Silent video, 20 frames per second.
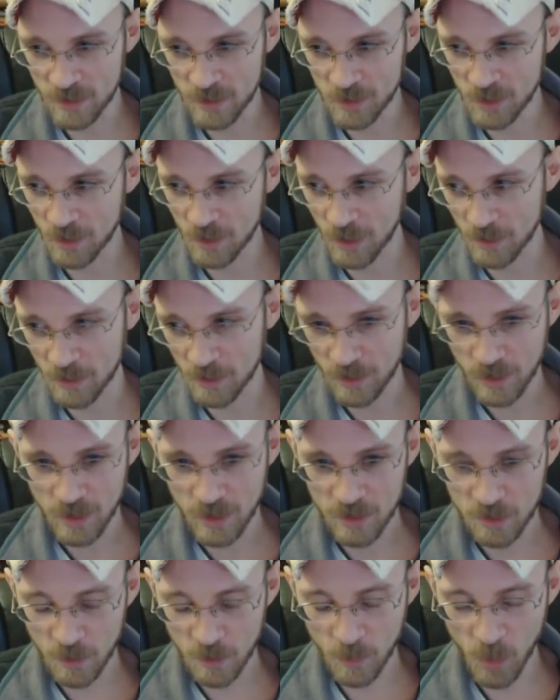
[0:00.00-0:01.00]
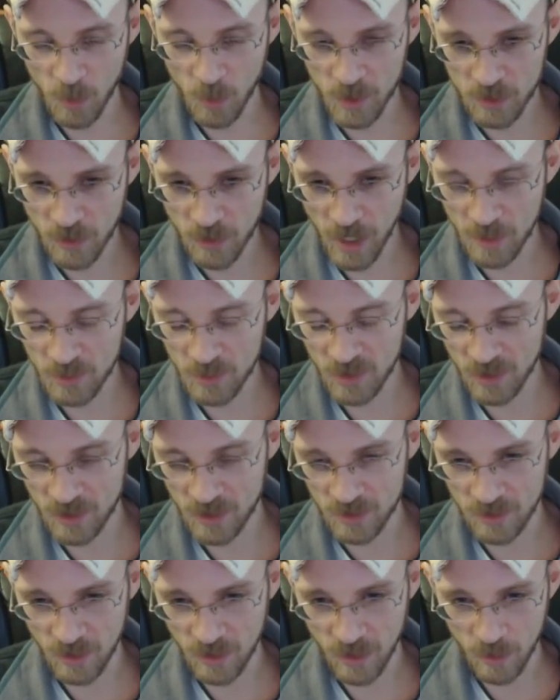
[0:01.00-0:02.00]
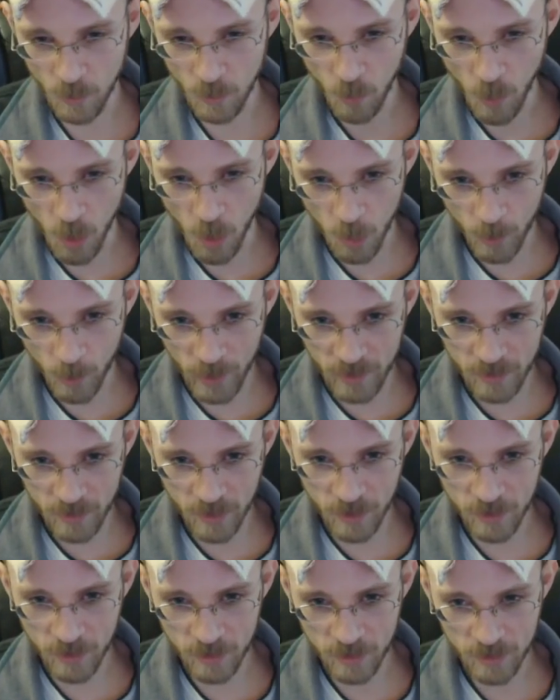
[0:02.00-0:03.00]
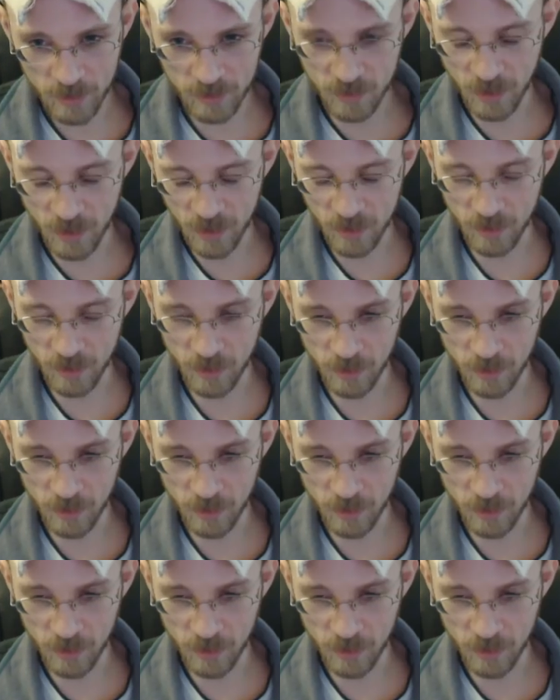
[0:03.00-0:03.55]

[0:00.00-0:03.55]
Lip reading: she booby-traps this, like, walkway thing, this, like,